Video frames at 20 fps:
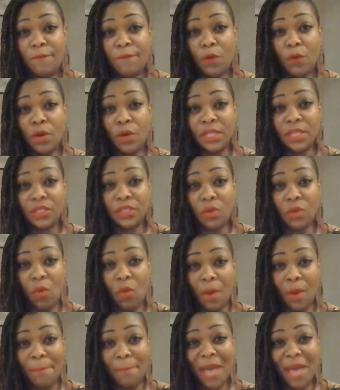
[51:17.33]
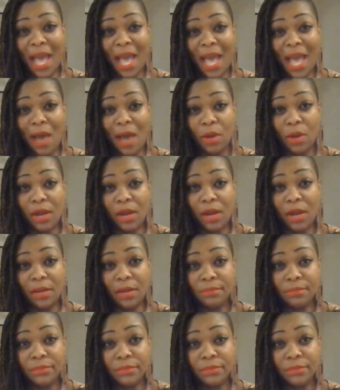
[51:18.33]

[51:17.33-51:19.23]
force or power